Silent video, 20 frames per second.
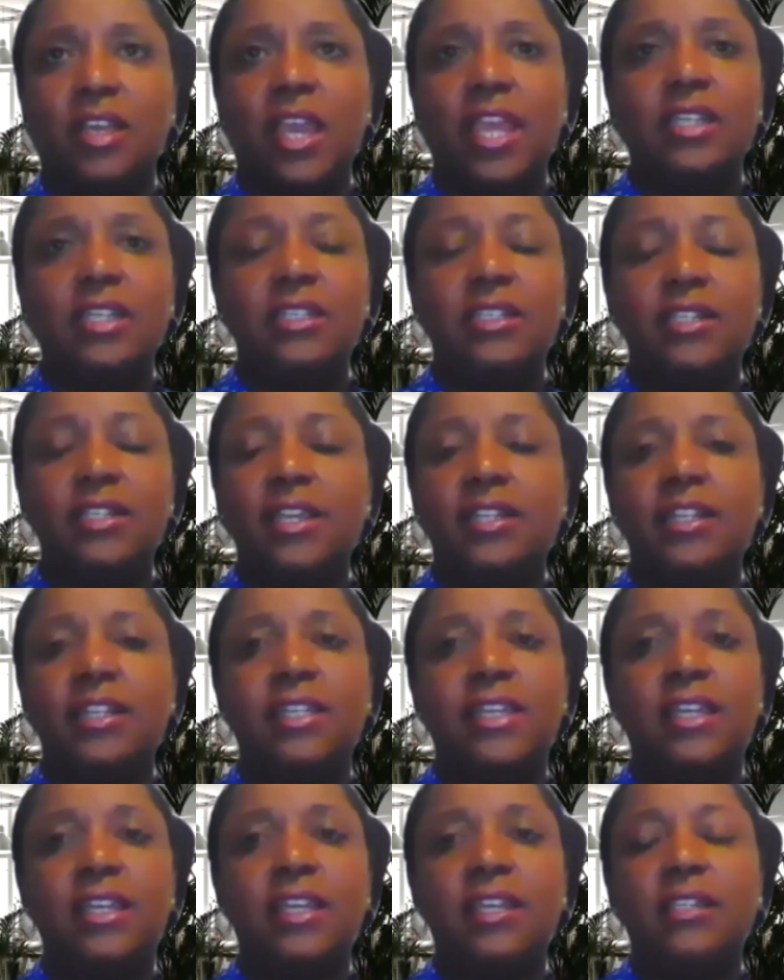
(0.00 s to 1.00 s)
And
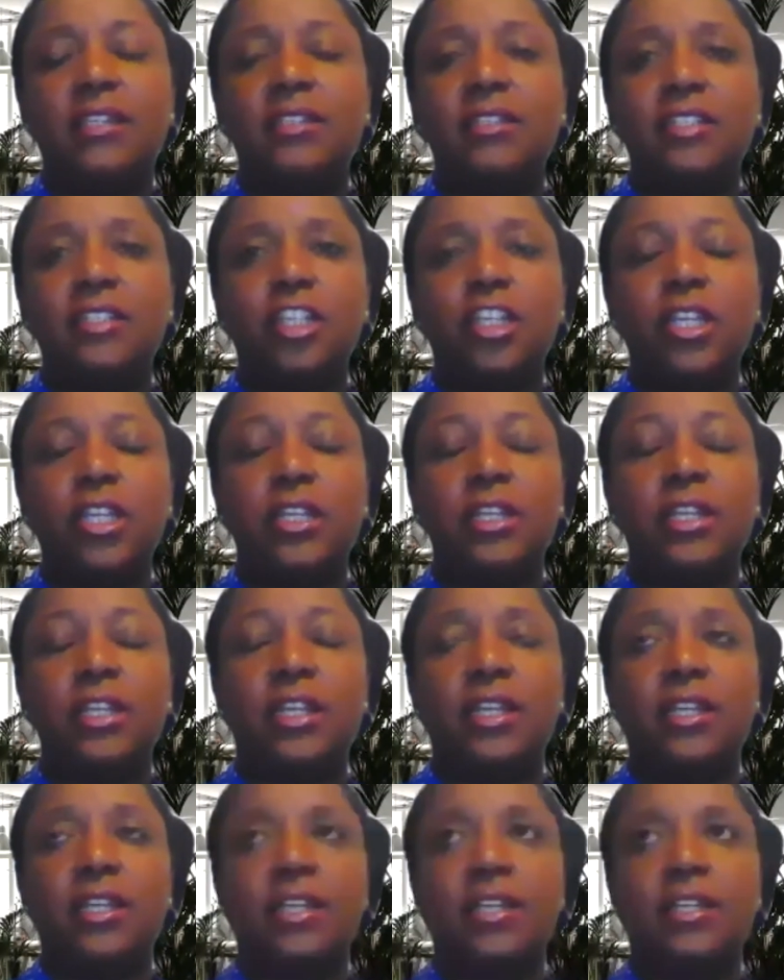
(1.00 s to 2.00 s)
again,
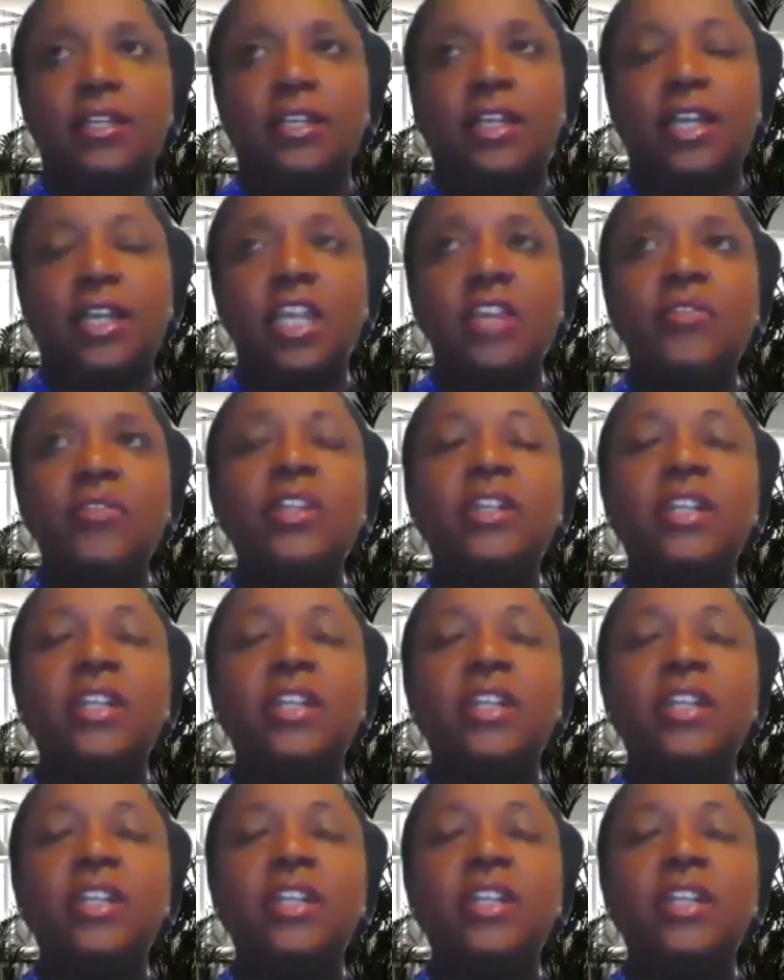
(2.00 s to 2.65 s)
even